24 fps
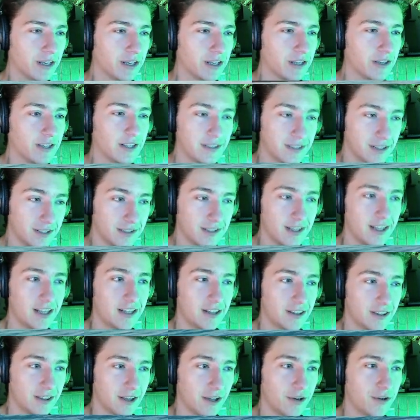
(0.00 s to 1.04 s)
This is the
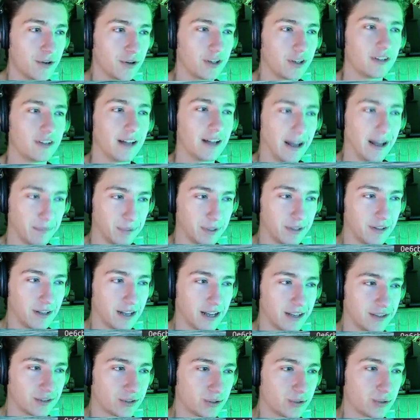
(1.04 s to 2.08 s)
Thunderclap
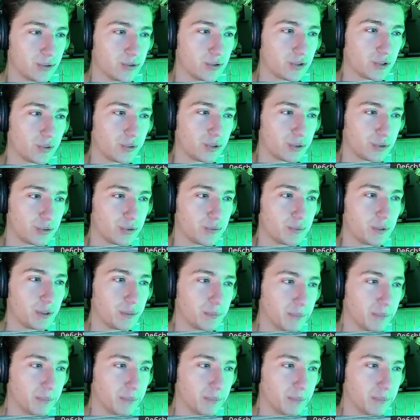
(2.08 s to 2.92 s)
class cruiser, which was built by